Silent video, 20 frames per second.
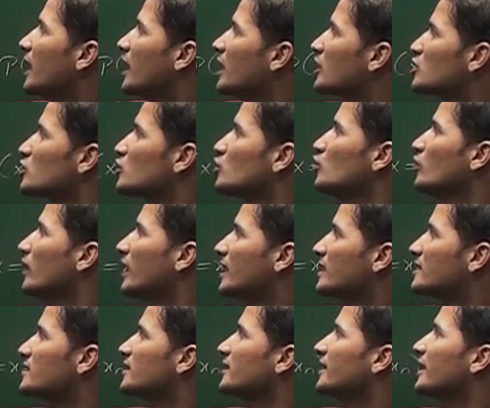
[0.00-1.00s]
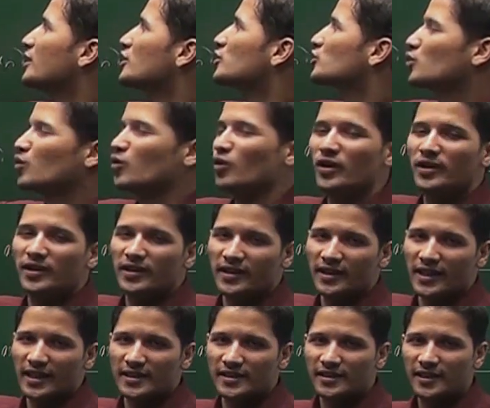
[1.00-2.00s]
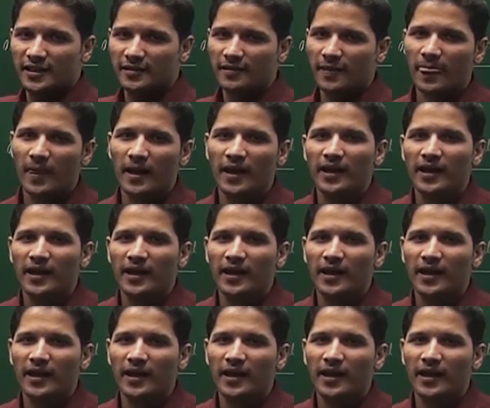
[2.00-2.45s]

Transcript: x2, x3 and so on till xn,